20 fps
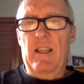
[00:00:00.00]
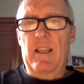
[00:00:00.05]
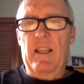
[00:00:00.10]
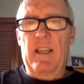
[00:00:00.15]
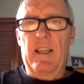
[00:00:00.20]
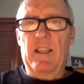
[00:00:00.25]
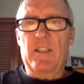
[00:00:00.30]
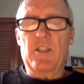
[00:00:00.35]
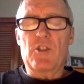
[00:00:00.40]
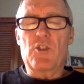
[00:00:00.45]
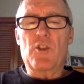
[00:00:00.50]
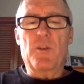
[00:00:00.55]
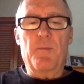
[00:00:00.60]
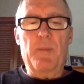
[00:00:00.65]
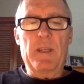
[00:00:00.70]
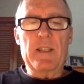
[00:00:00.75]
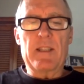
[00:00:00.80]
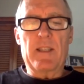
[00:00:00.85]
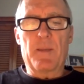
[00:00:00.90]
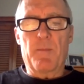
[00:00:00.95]
It just couldn't
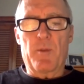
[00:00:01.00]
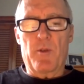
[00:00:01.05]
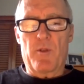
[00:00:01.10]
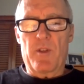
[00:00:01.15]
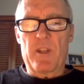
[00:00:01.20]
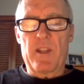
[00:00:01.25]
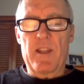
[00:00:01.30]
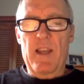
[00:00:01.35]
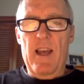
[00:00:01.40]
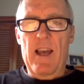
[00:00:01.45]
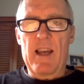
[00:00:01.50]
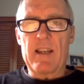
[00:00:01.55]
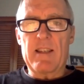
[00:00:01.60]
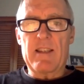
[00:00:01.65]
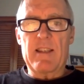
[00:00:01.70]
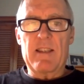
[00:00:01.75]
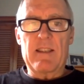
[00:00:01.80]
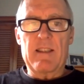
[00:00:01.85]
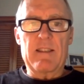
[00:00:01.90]
be simpler than that.